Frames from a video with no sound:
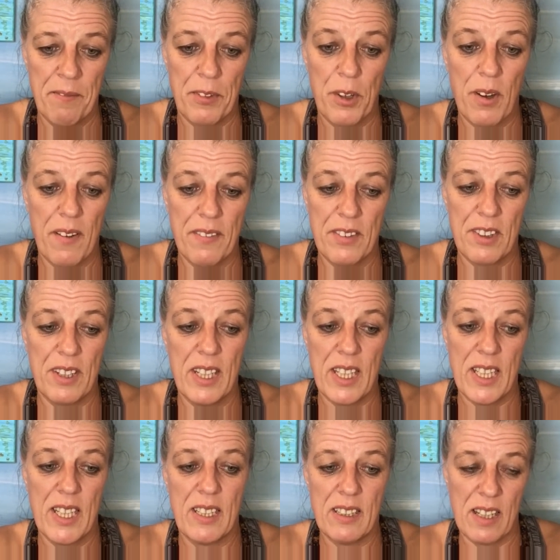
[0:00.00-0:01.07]
you haven't
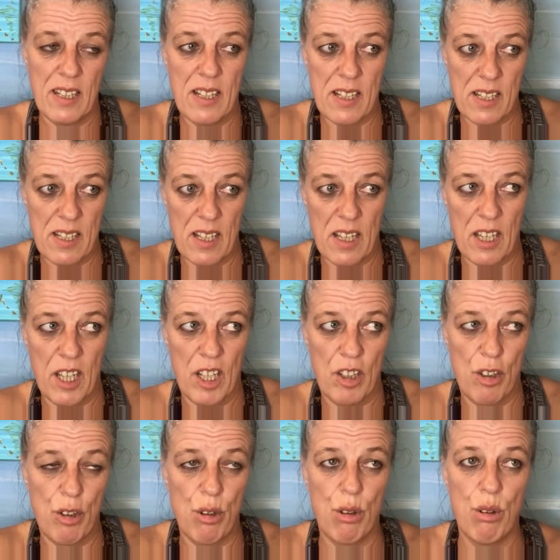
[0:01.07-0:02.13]
really done anything
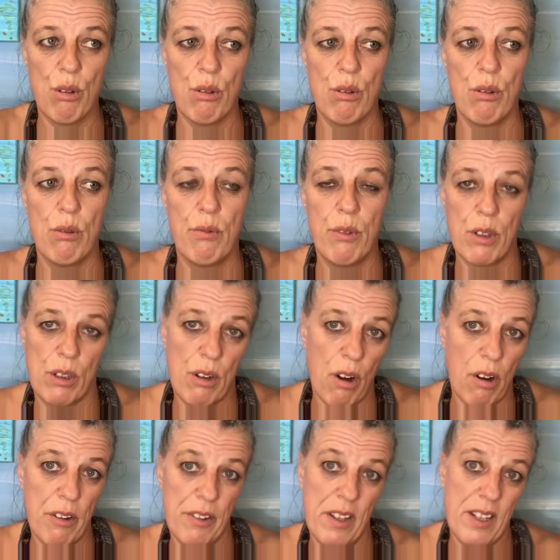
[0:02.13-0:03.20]
to
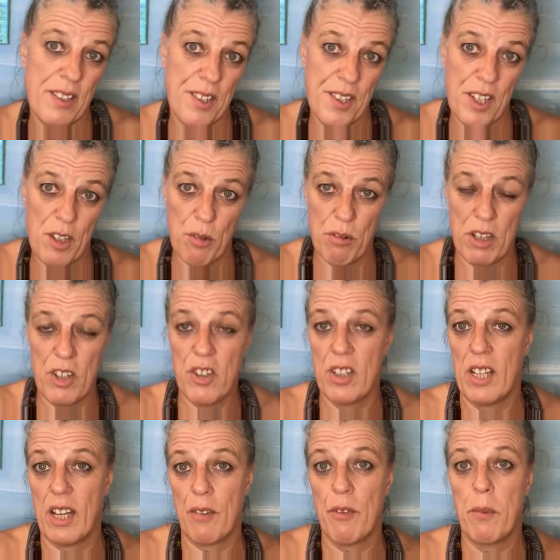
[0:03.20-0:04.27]
work on that
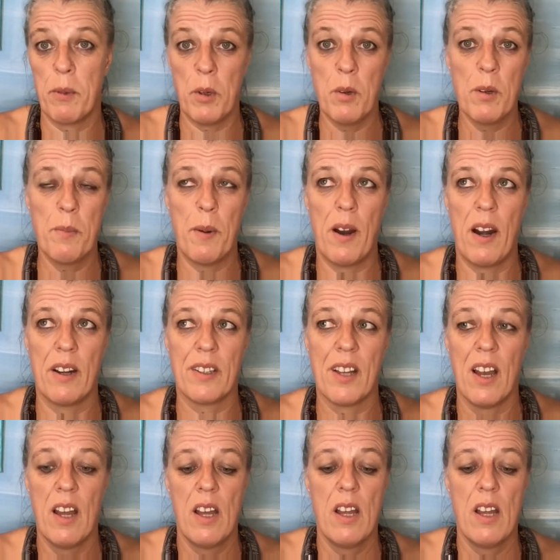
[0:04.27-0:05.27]
situation, like from your part,